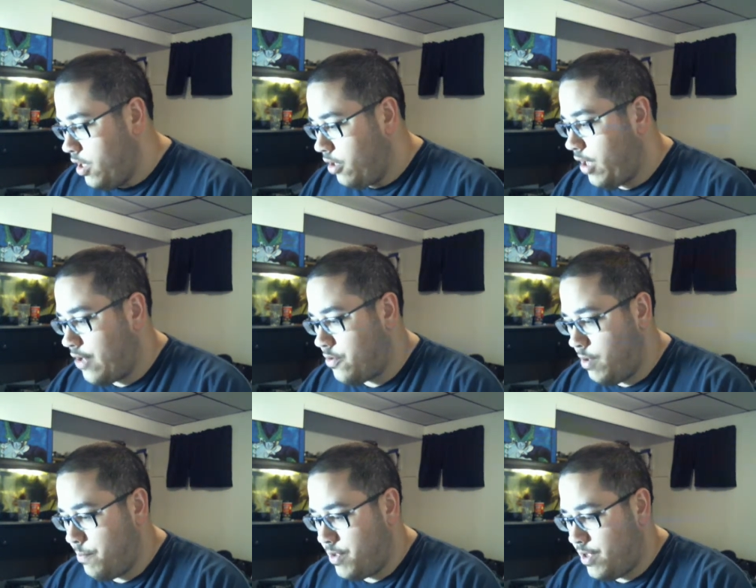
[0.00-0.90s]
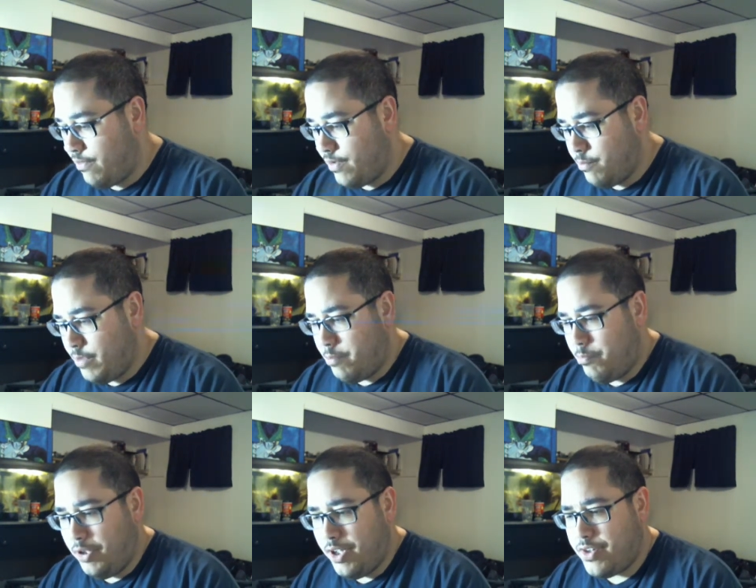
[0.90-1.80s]
lash whip gives them like
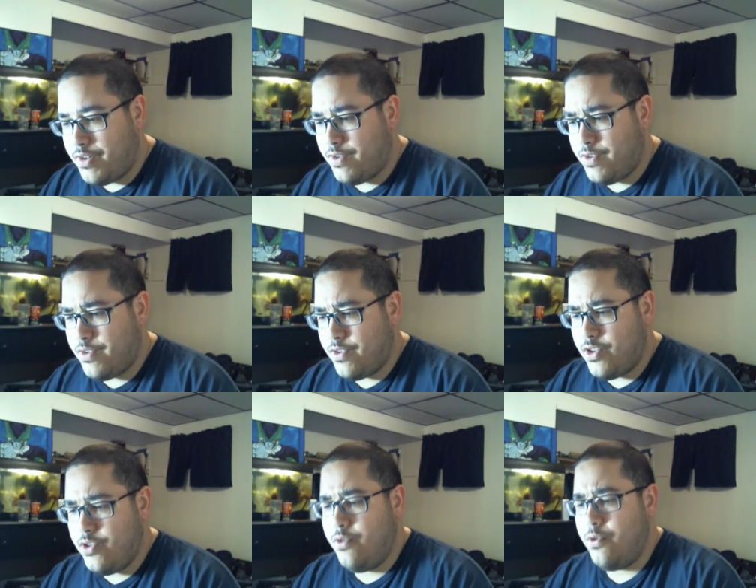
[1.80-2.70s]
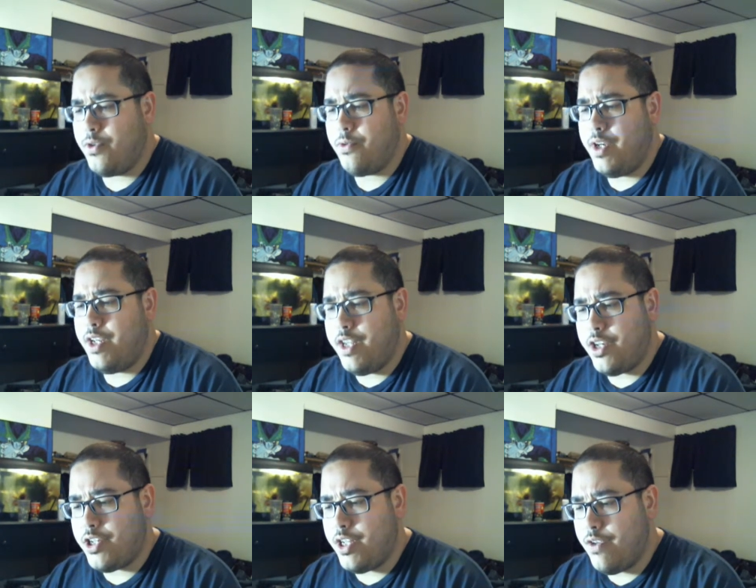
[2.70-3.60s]
plus two or three
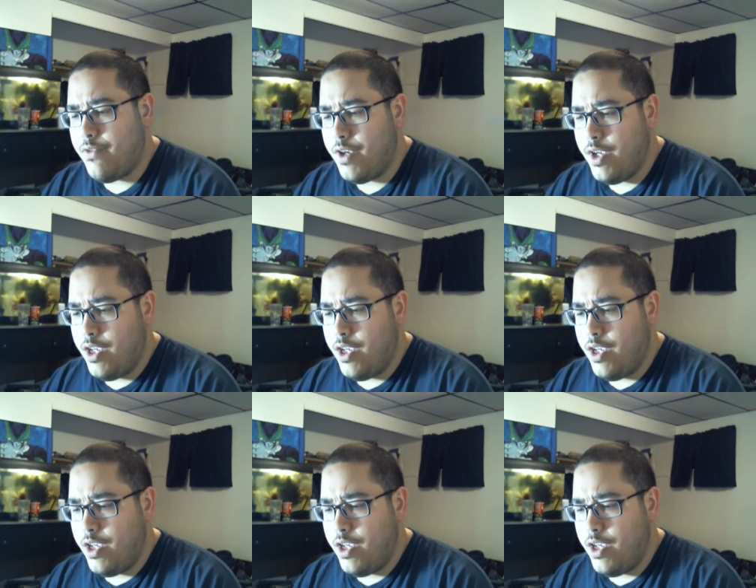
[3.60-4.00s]
initiative.